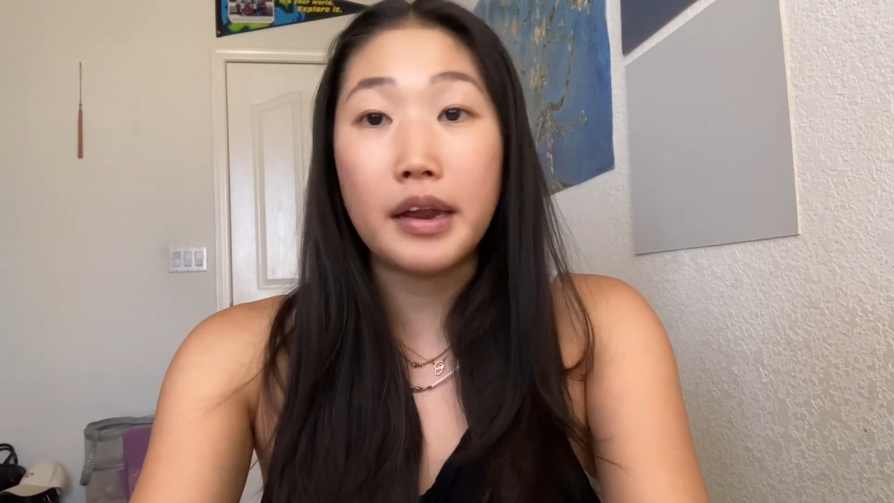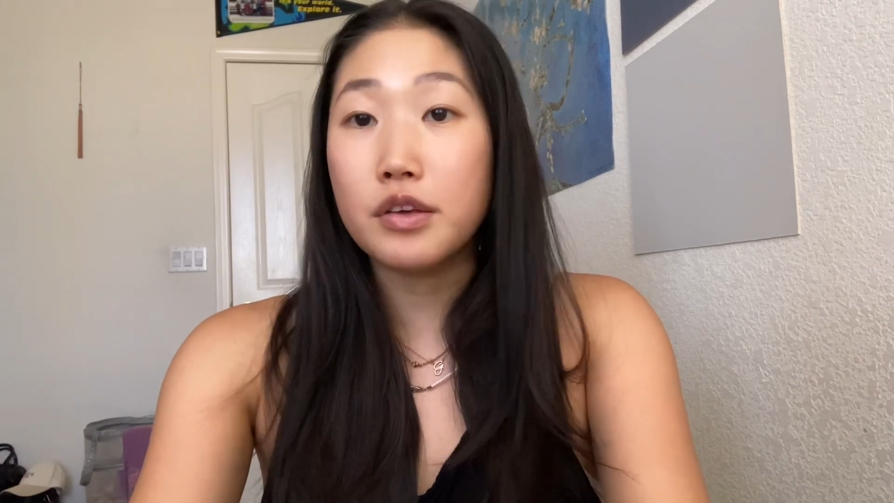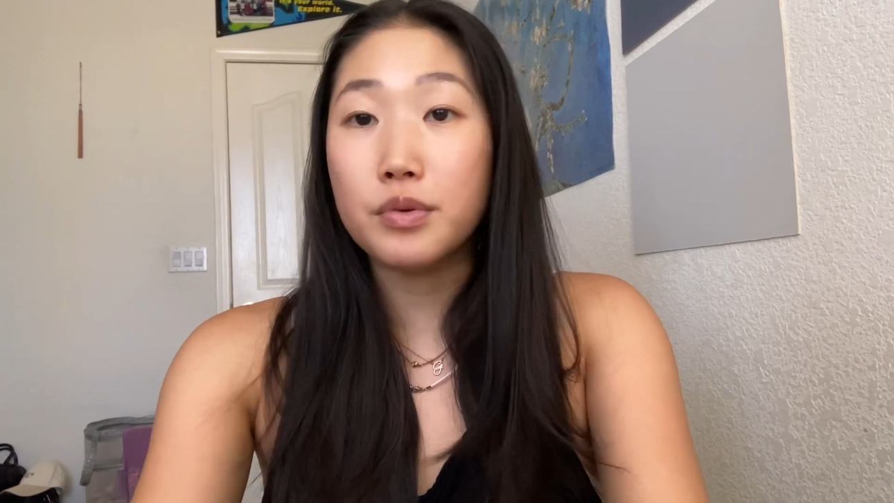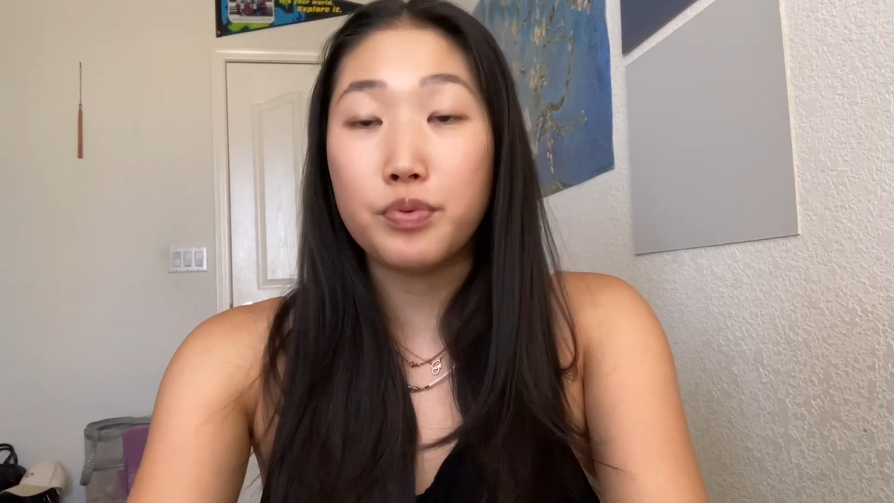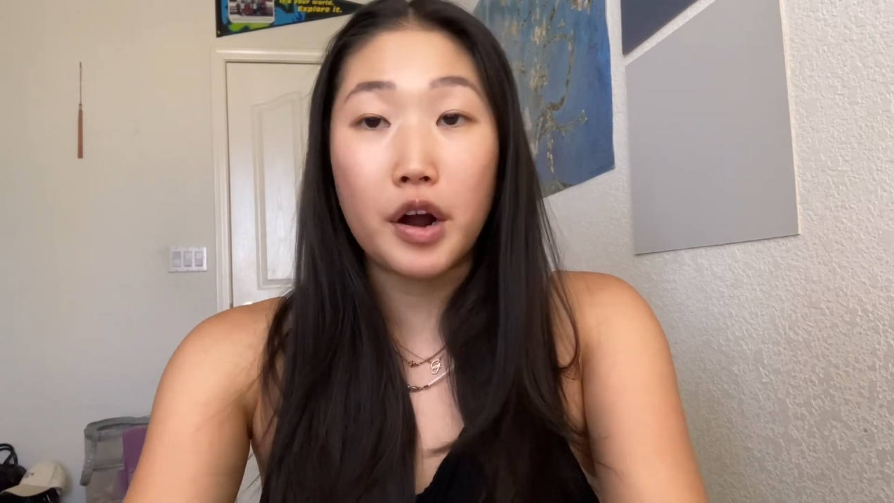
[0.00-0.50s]
any
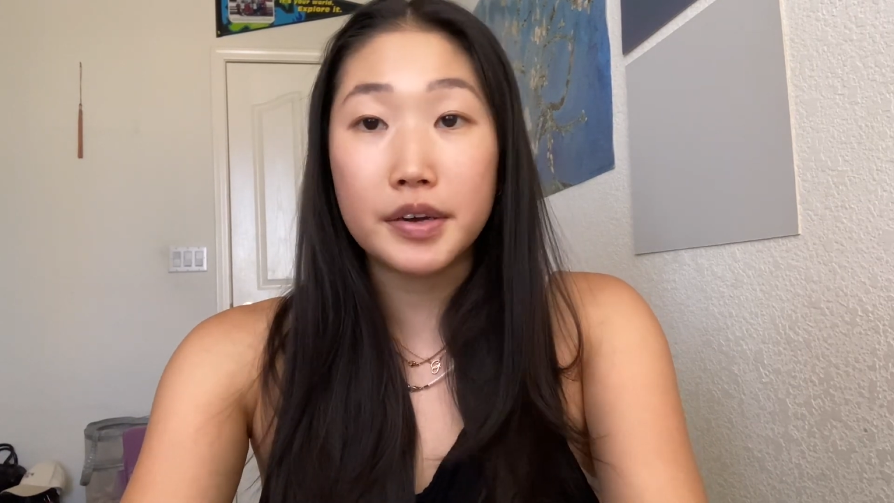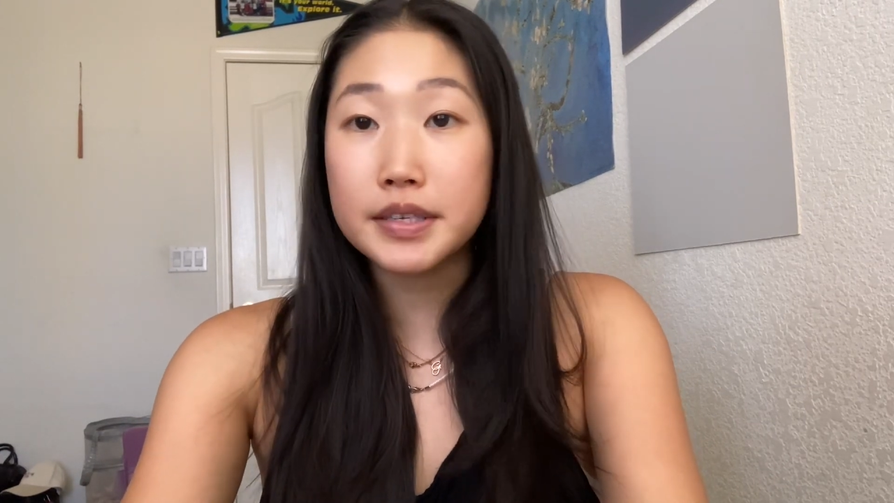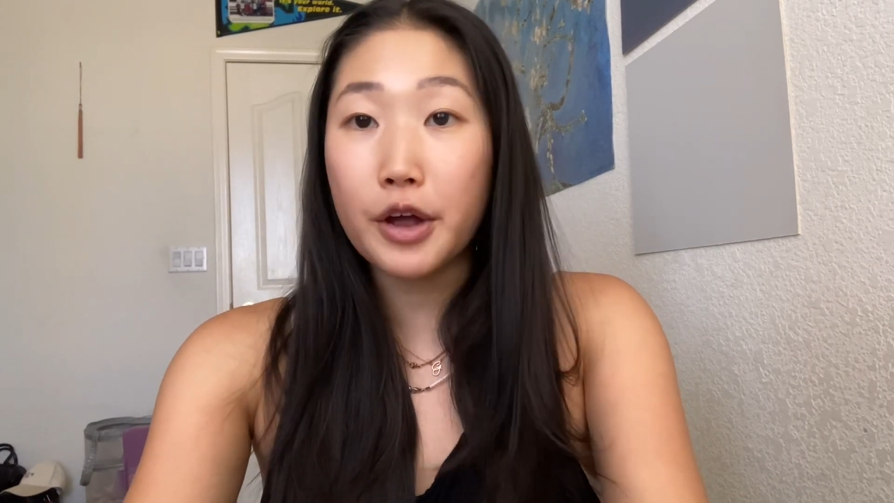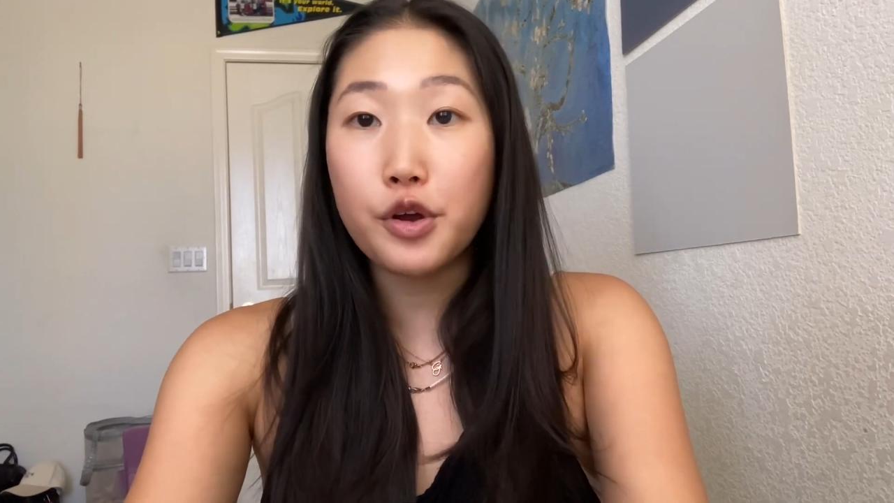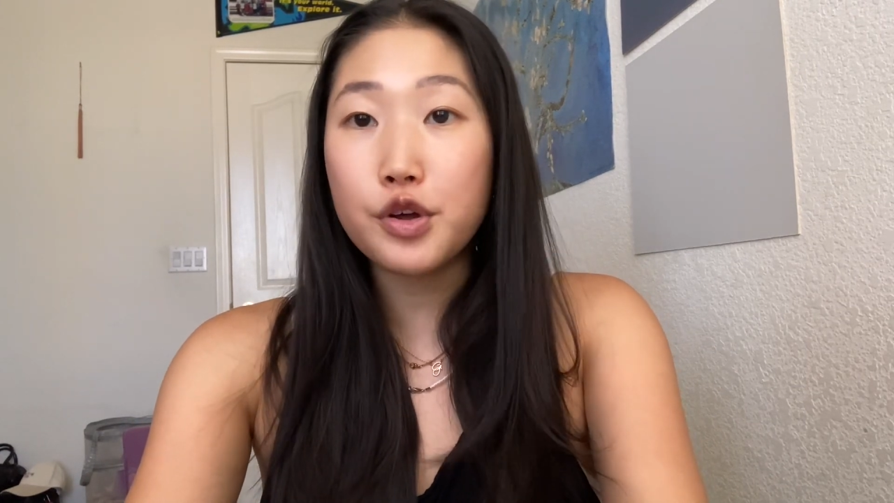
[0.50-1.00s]
of the
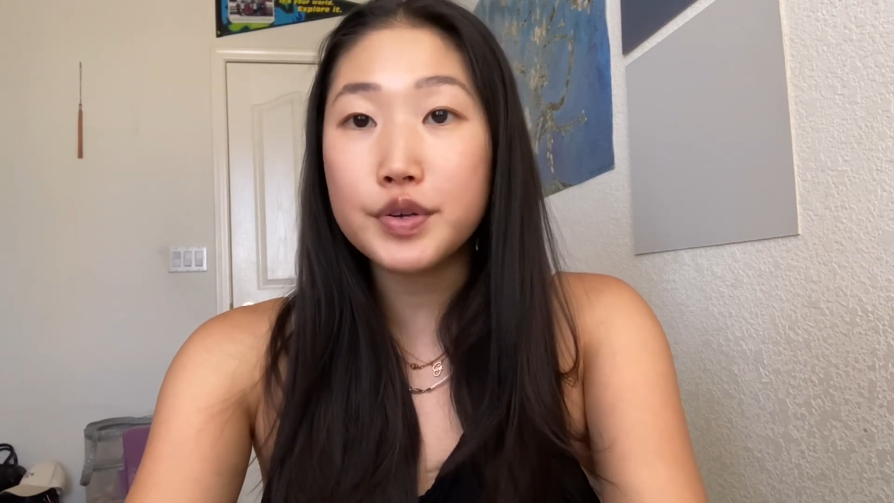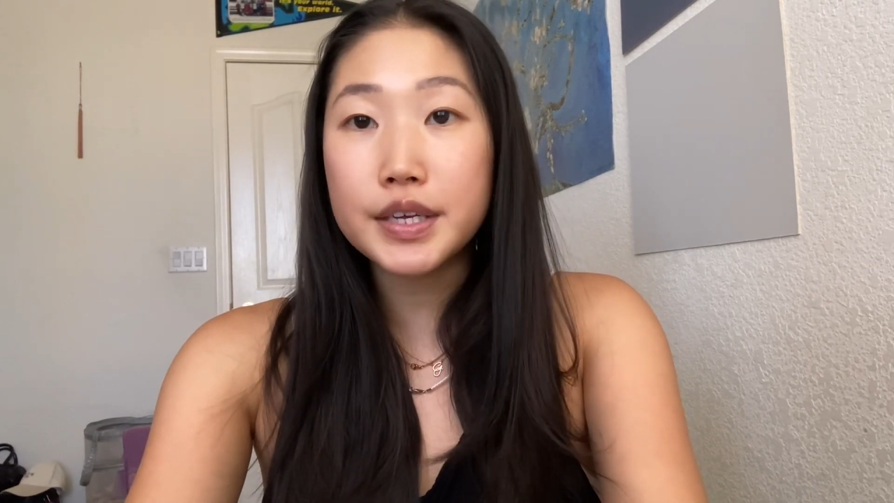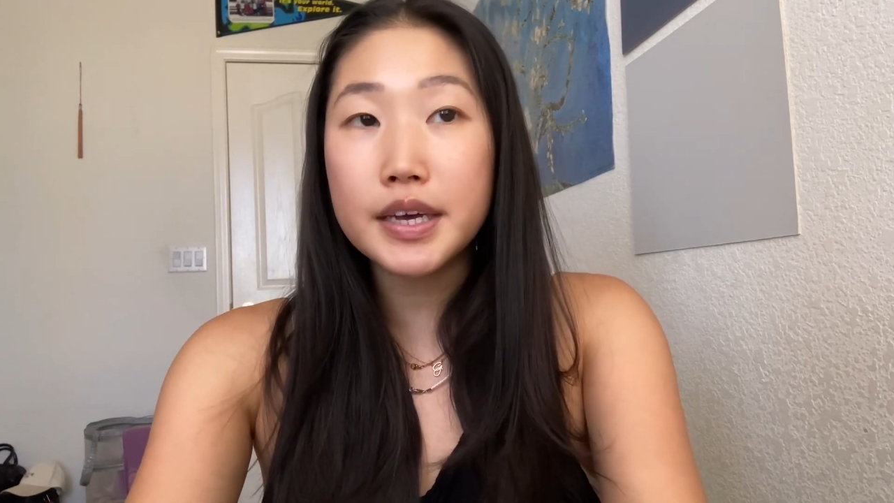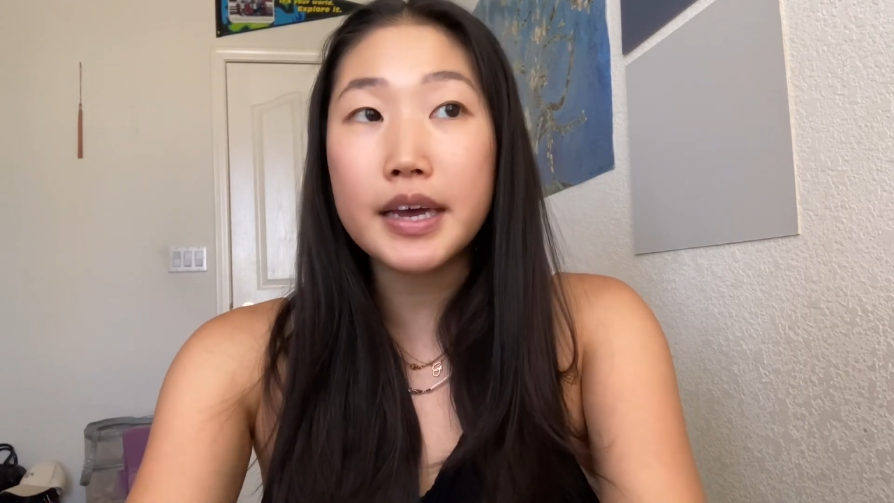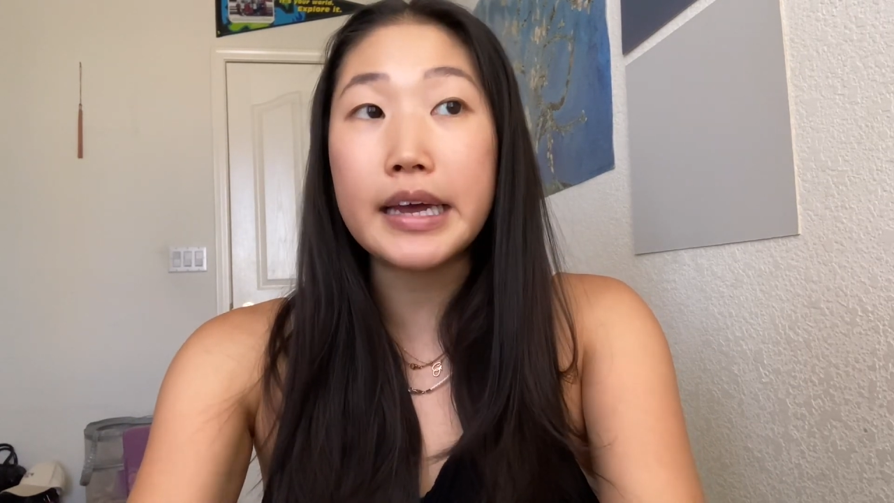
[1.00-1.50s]
products that you're
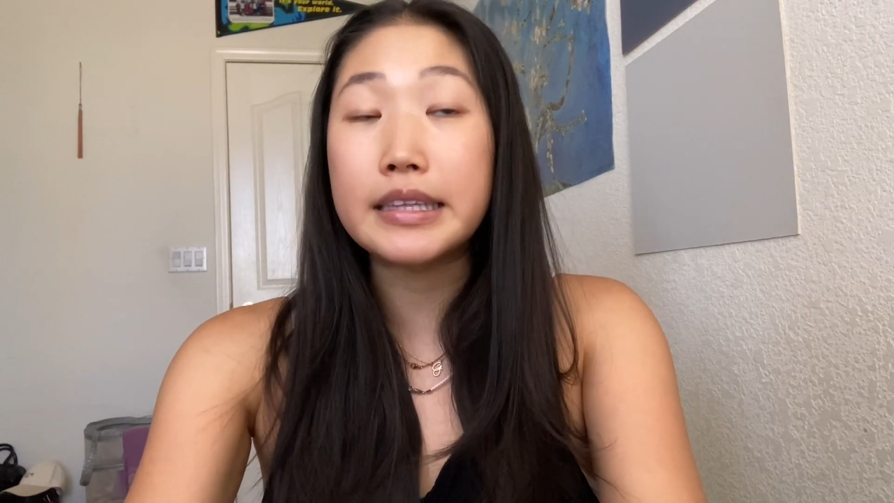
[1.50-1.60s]
using